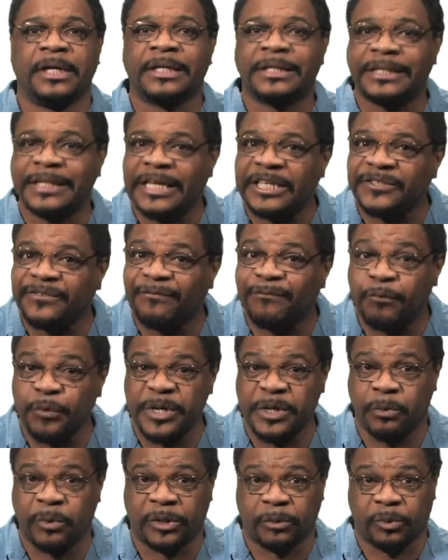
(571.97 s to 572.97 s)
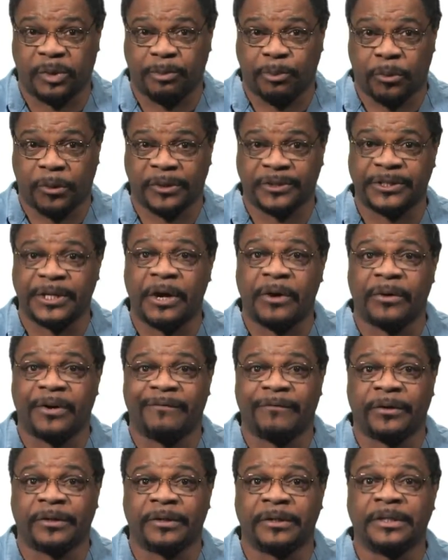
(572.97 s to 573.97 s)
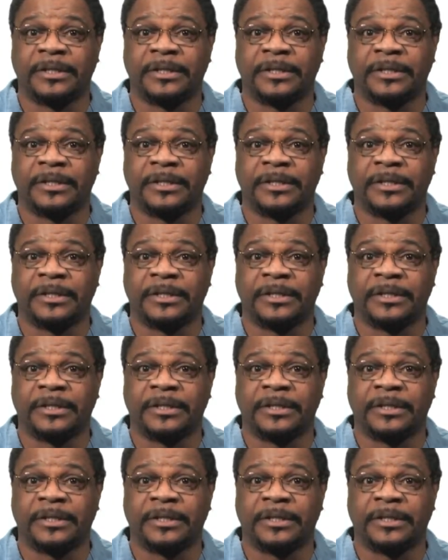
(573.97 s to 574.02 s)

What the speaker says: Less frequent reports, however,